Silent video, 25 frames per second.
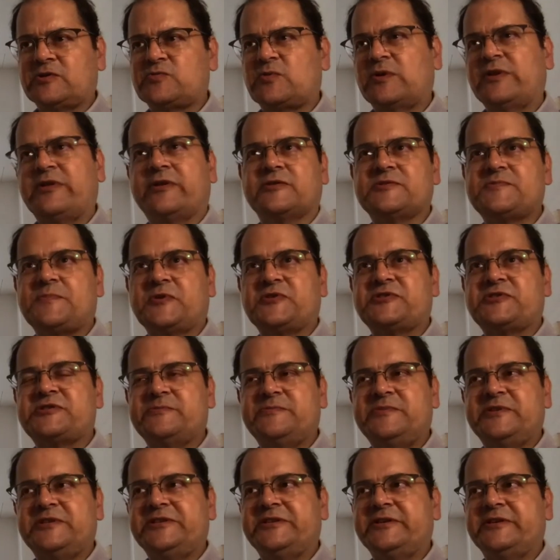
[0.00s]
Well, there's supposed to
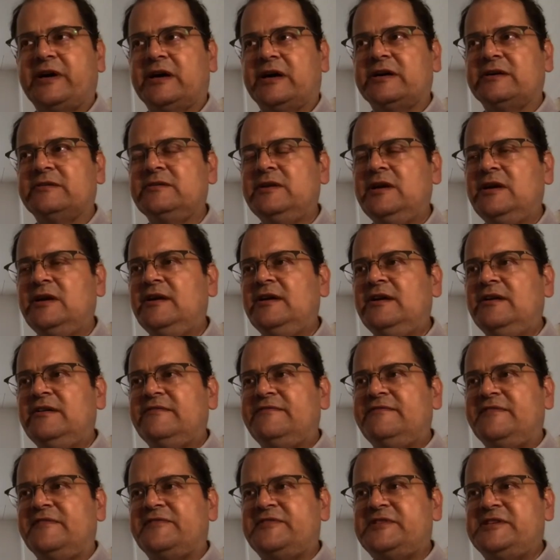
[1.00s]
be
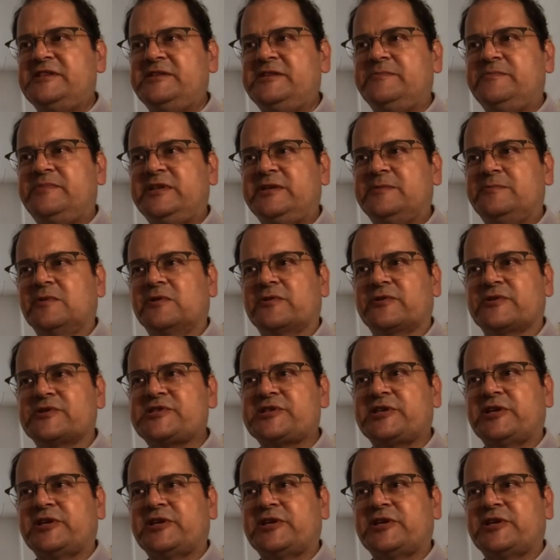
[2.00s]
15 people or so,